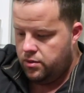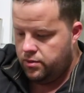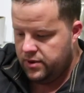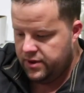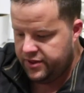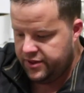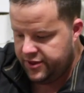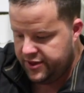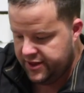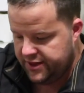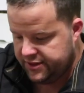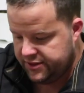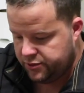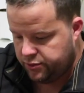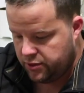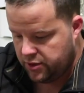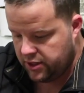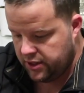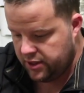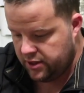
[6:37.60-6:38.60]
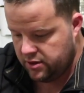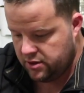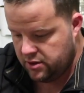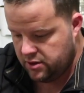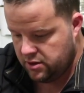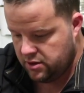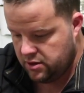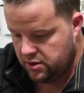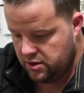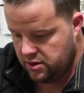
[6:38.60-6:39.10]
with this one,
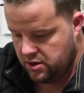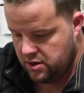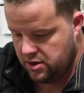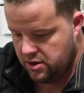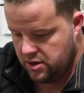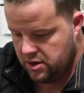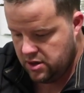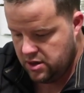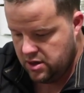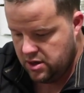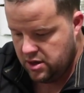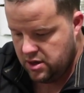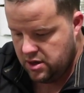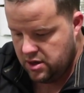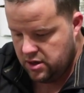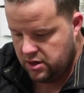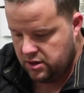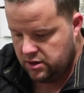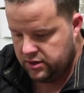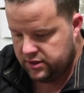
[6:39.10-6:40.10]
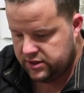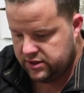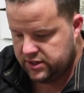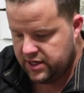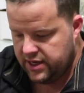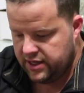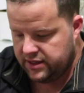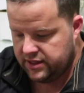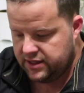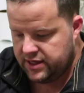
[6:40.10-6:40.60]
let's
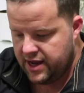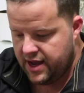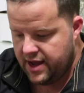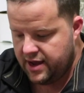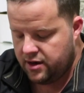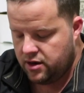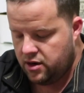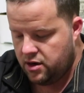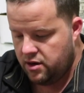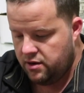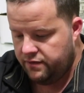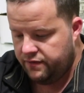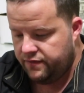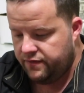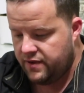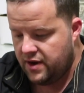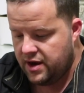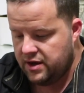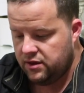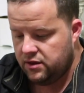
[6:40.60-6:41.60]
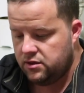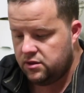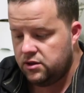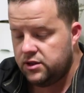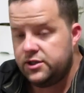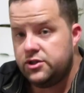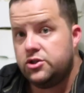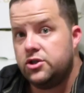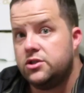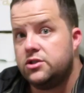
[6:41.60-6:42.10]
take the tag off. I
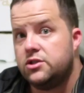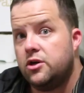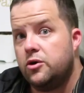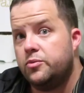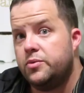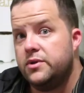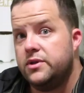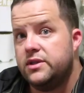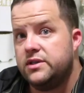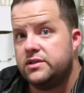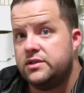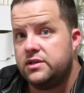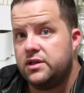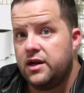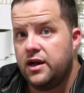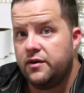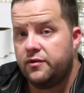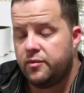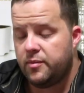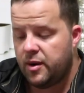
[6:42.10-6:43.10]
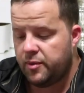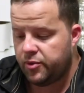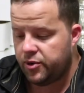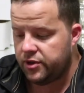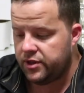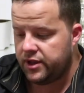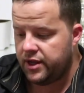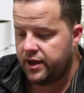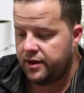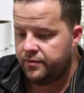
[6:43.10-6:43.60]
literally just opened this today for my
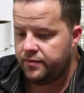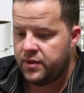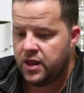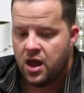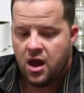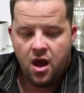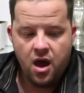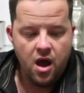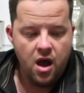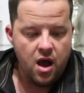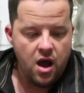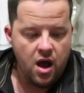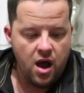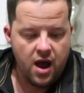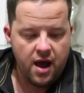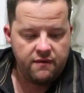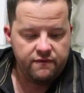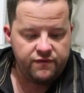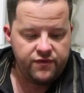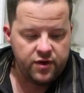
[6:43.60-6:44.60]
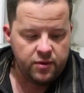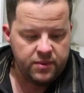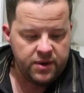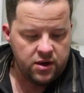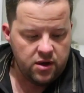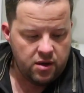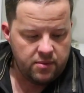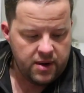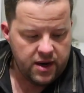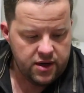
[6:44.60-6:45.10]
birthday. I'm
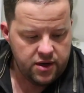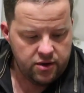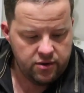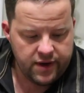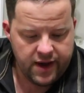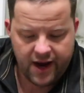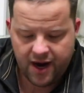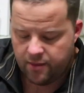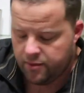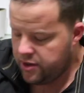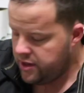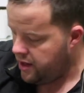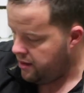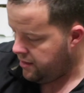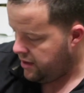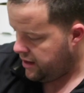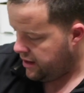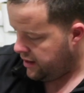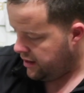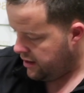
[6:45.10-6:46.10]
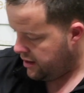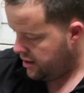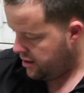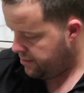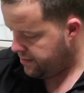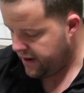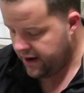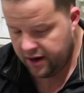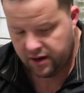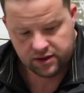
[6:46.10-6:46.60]
filming on my new camera that my
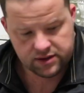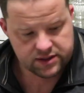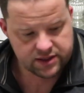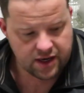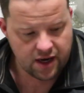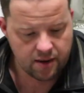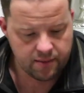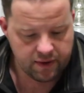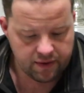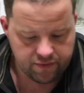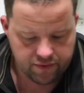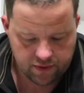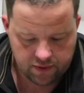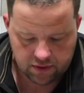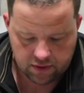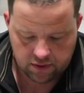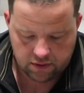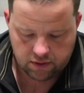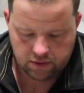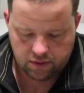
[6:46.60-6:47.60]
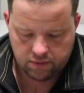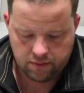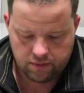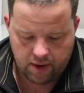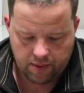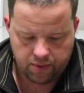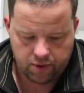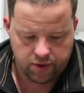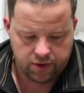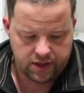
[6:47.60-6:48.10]
parents got me for
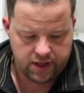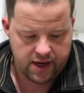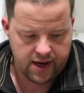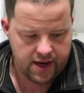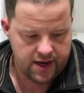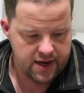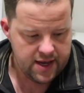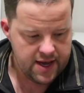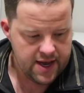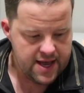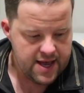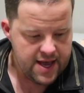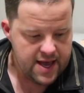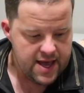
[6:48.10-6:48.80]
my birthday.